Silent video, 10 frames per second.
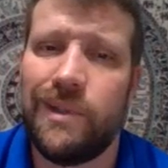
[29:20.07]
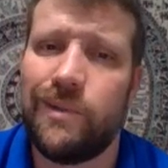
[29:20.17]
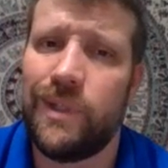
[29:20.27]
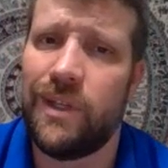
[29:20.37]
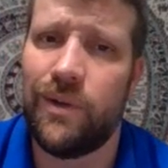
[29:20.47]
but
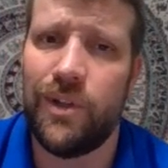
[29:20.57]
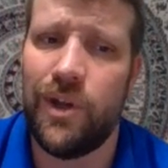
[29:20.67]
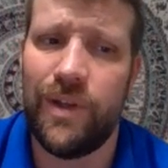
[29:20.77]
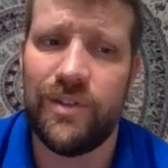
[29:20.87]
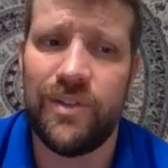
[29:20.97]
we don't
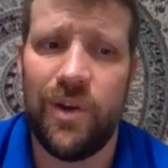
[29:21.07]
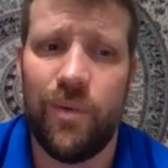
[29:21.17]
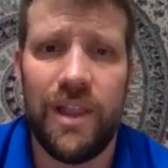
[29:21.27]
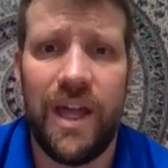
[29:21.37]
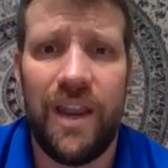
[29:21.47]
always know
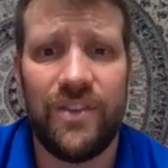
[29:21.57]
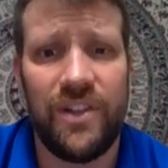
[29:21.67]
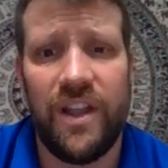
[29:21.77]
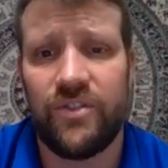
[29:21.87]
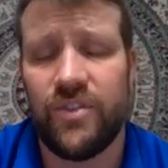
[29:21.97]
where a lot of these
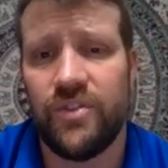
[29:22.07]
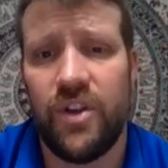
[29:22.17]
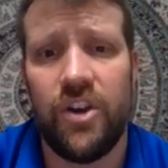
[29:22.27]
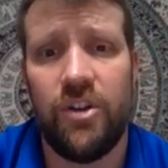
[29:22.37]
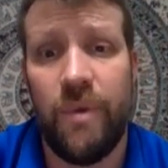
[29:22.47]
electrons
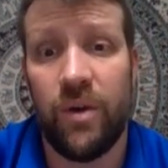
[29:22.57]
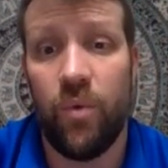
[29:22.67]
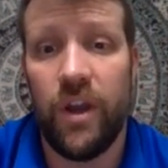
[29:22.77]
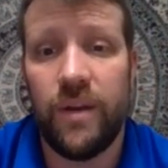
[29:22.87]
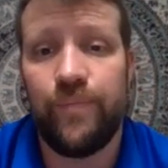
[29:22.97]
are no matter
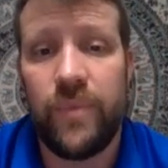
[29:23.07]
what.